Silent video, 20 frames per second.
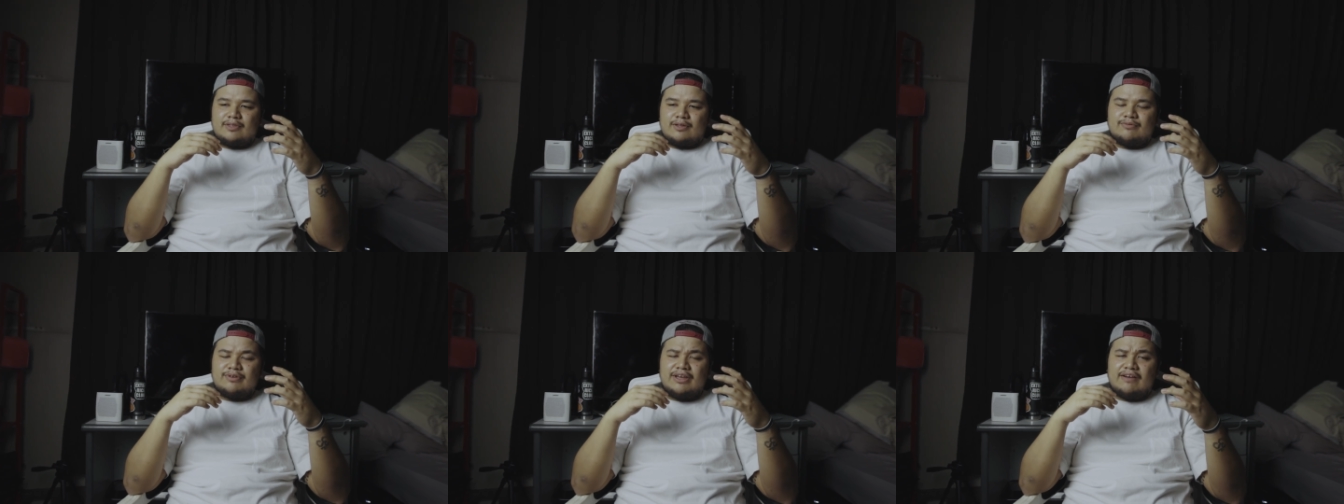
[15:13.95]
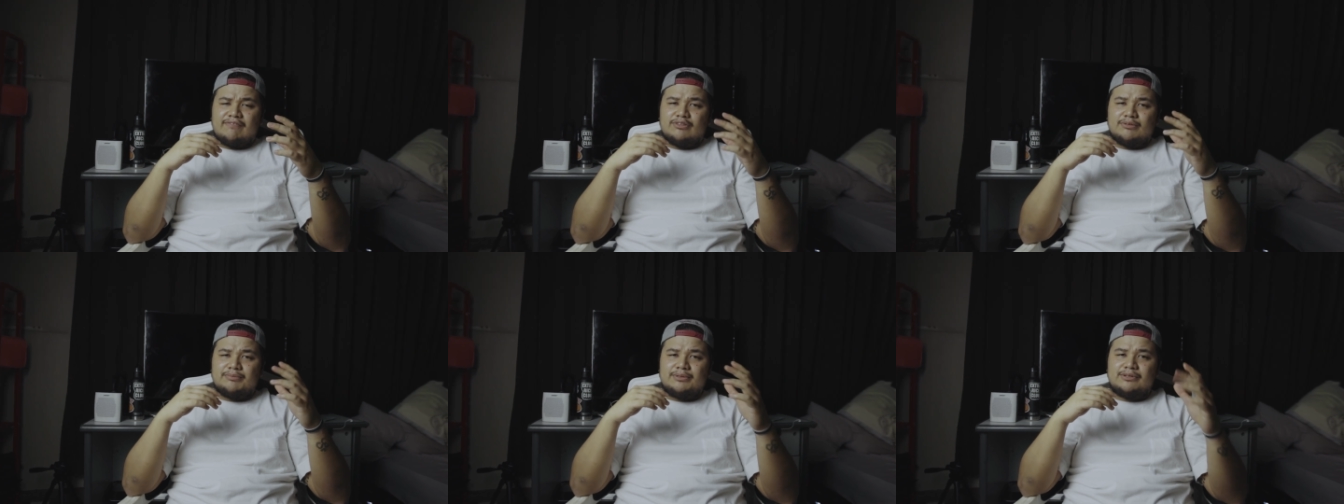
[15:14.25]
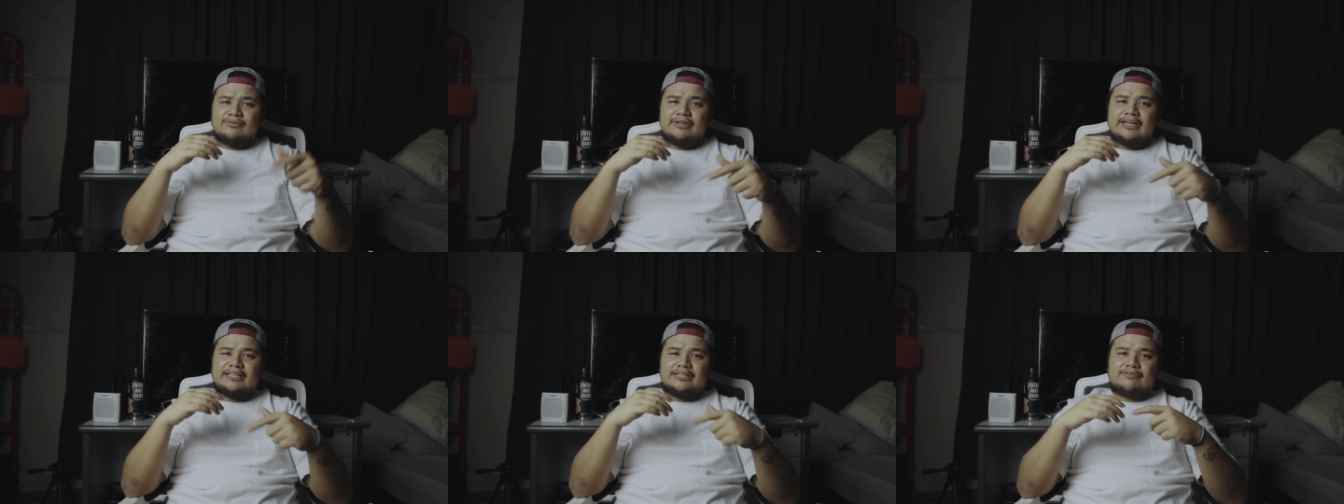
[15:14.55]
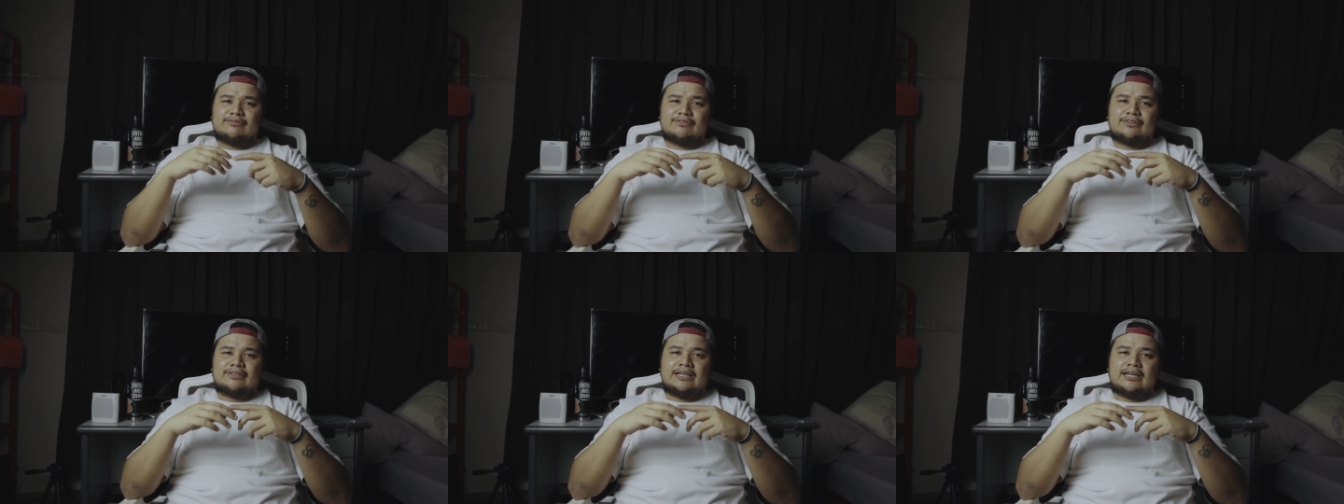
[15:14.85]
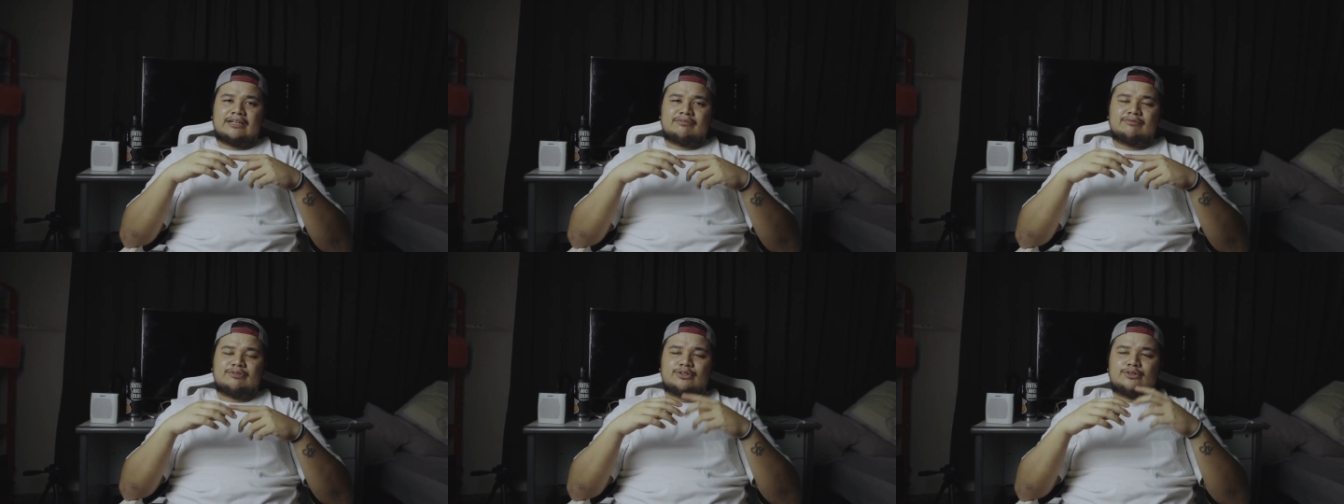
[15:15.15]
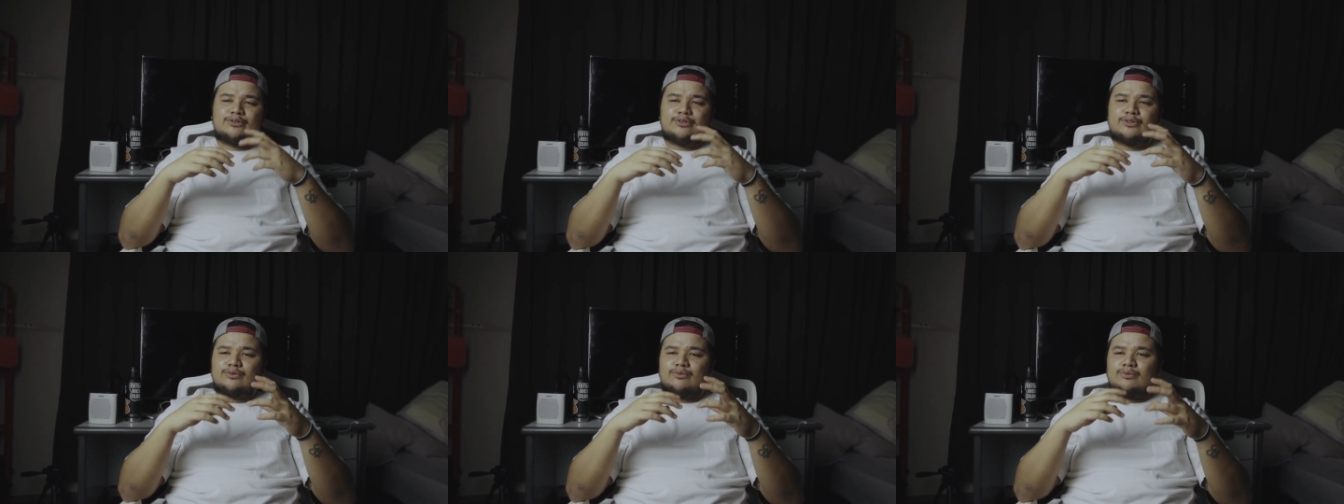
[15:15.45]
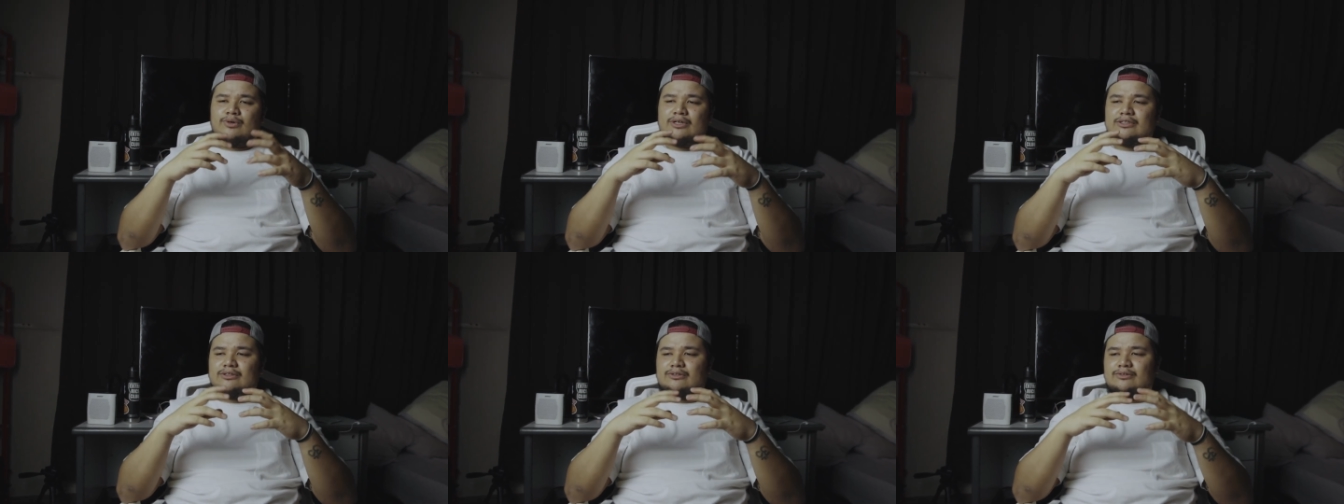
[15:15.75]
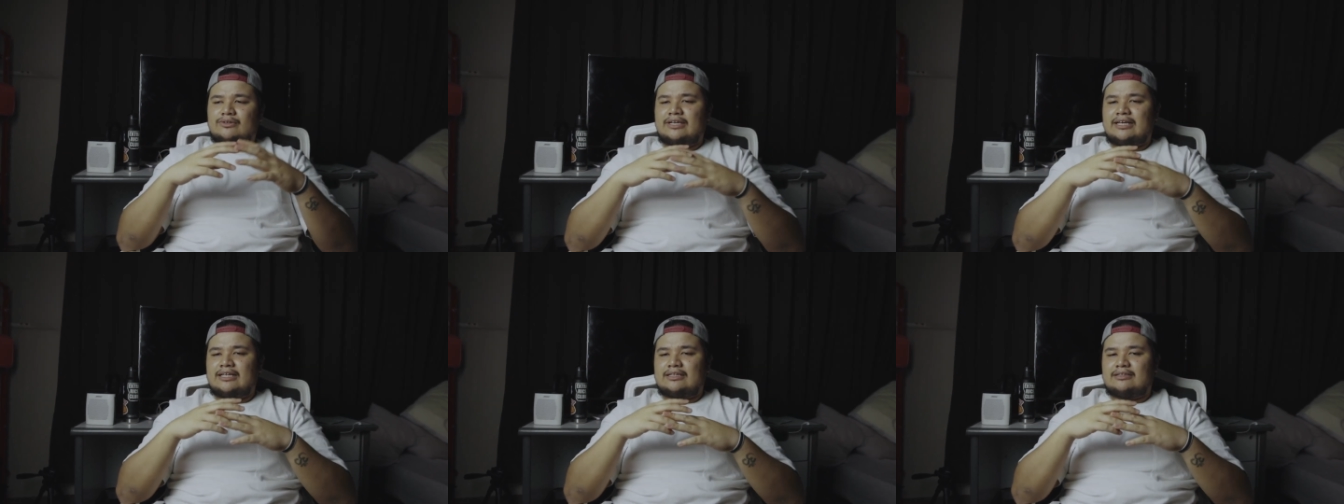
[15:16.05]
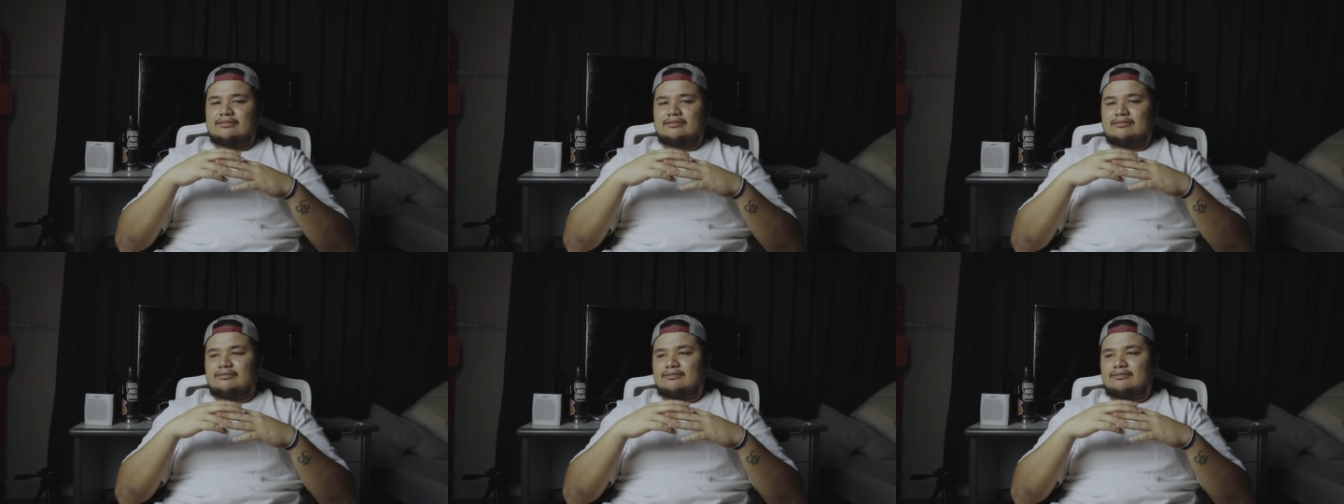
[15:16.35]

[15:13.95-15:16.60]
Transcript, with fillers: we have to be ready for that. We don't want to get